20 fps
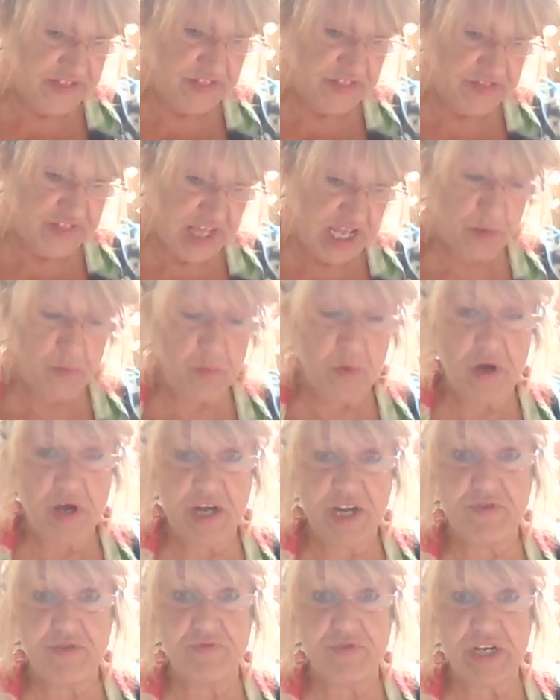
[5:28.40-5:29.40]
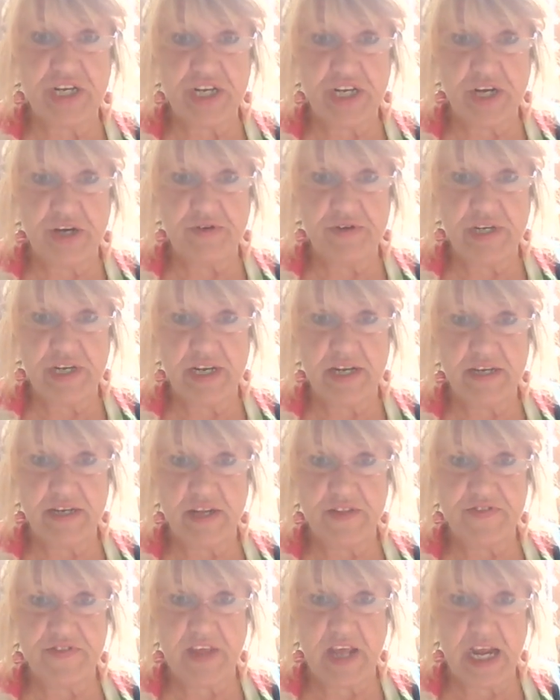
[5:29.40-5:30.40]
that they want a reunion.
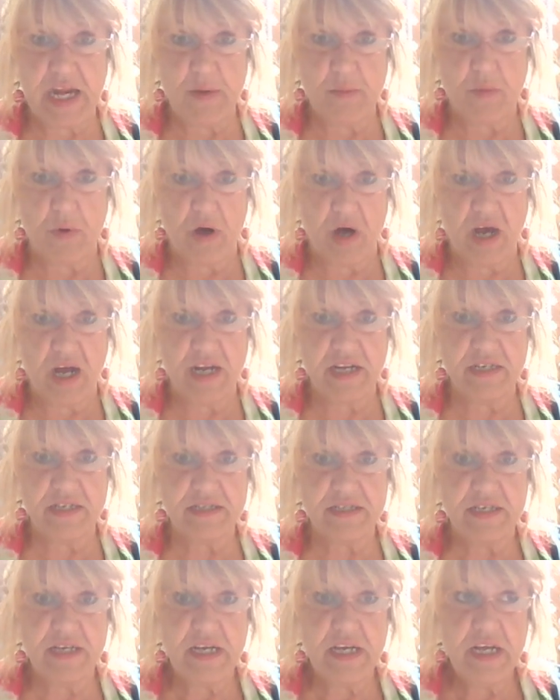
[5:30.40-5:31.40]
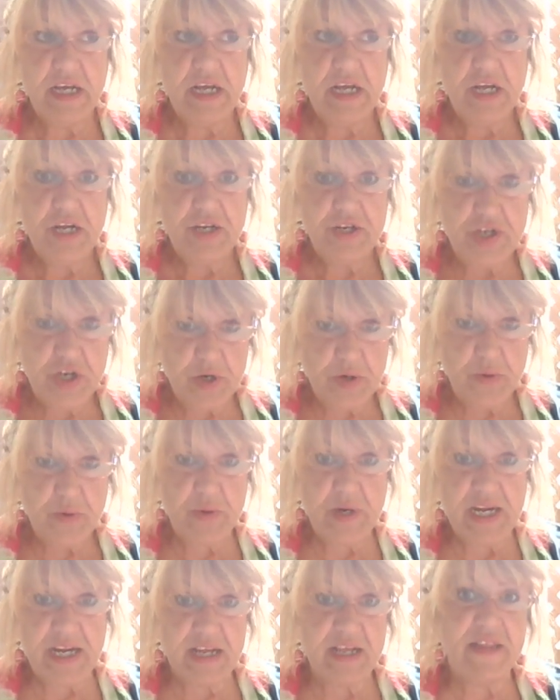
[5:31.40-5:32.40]
They want
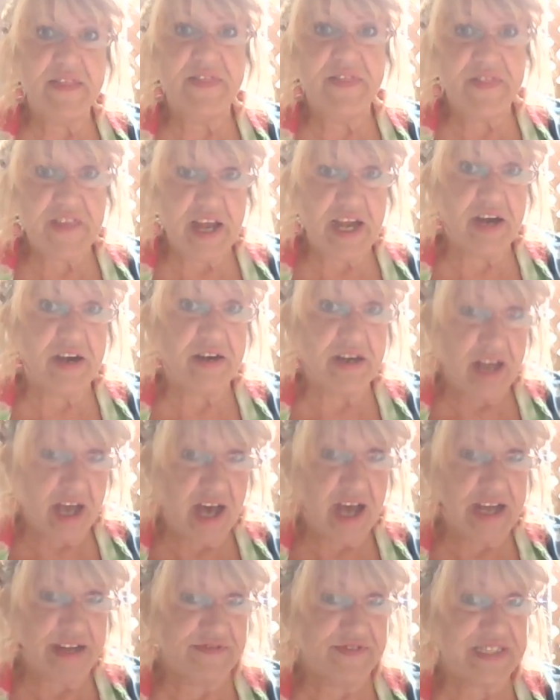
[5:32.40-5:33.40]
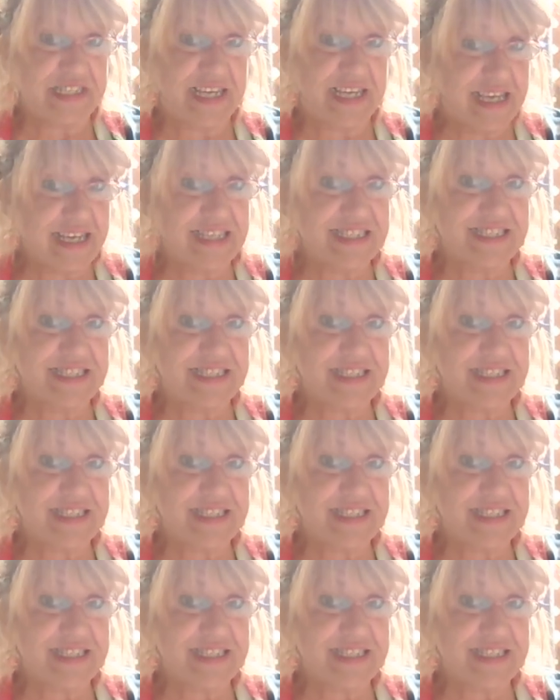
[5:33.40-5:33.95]
you in their lives in